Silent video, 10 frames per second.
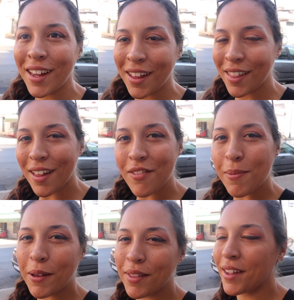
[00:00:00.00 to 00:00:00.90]
I love
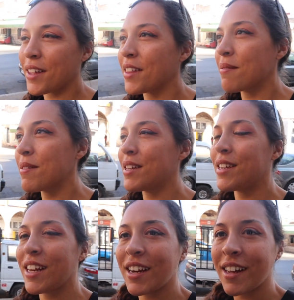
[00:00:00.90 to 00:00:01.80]
about staying in the
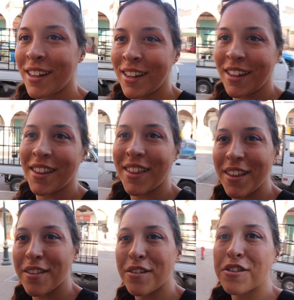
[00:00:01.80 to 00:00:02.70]
Medina is
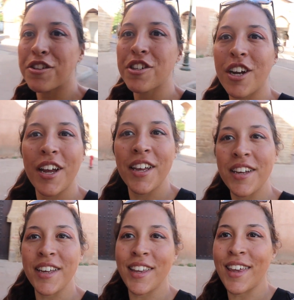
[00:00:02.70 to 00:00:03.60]
these
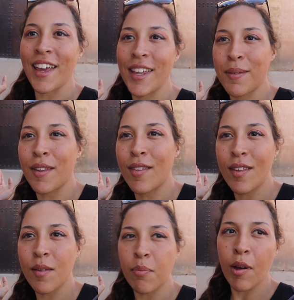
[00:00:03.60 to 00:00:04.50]
giant gates. This
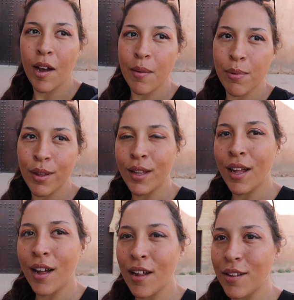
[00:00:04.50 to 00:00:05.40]
is Bab
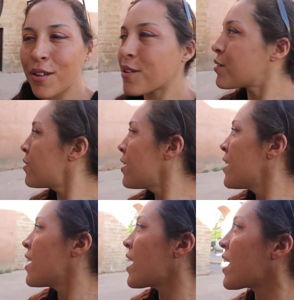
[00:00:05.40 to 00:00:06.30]
Lalu,
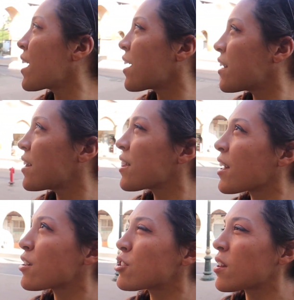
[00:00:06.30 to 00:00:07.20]
and
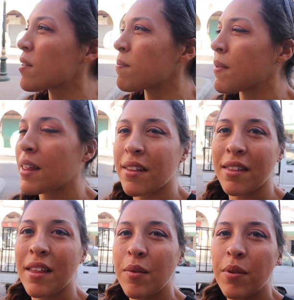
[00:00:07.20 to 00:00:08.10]
they're just
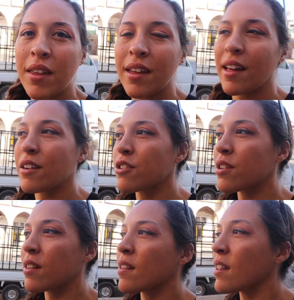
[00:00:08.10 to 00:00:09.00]
amazing. These were the
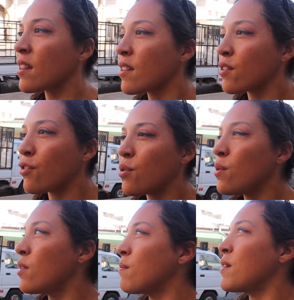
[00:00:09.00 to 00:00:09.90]
entrances
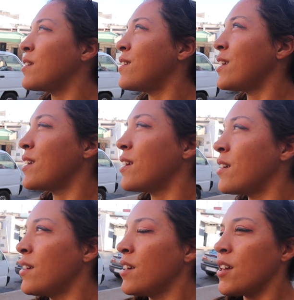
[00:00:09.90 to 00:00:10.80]
to the
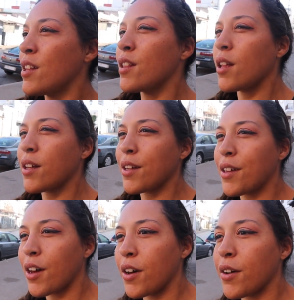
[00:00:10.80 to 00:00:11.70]
Medina long
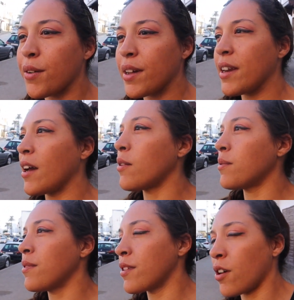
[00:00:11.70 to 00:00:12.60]
ago, and now
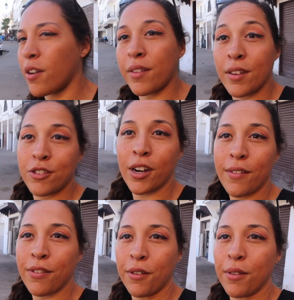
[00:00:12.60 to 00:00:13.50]
cars can
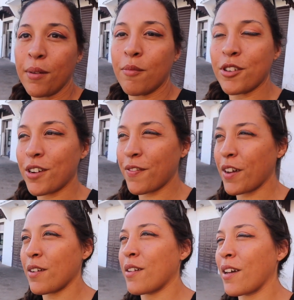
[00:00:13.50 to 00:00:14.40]
drive through them, which I
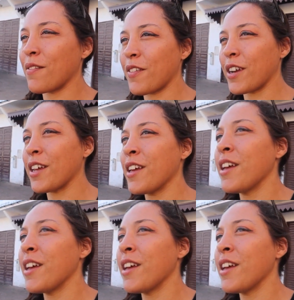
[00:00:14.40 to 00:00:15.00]
find kind of funny.